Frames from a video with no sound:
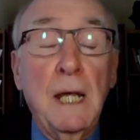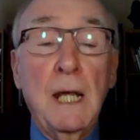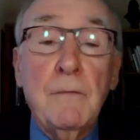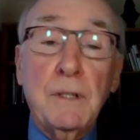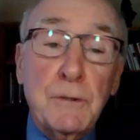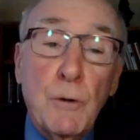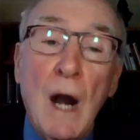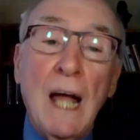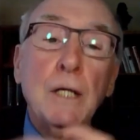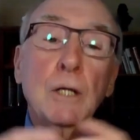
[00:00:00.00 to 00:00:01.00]
in the
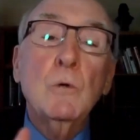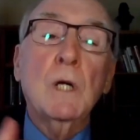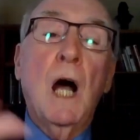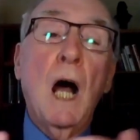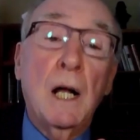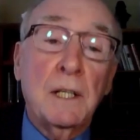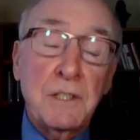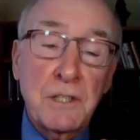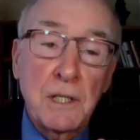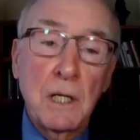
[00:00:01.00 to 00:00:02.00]
triune
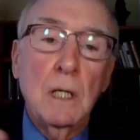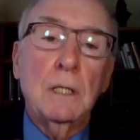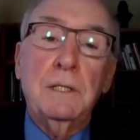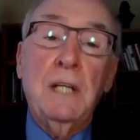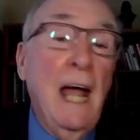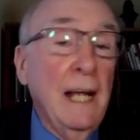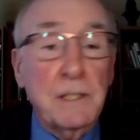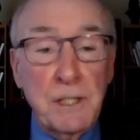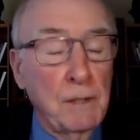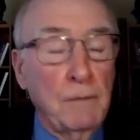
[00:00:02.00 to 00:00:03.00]
God's
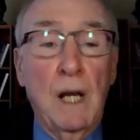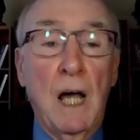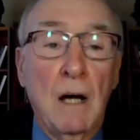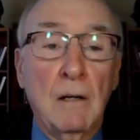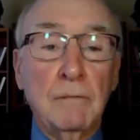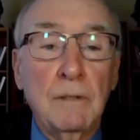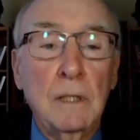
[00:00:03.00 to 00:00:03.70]
dance of love.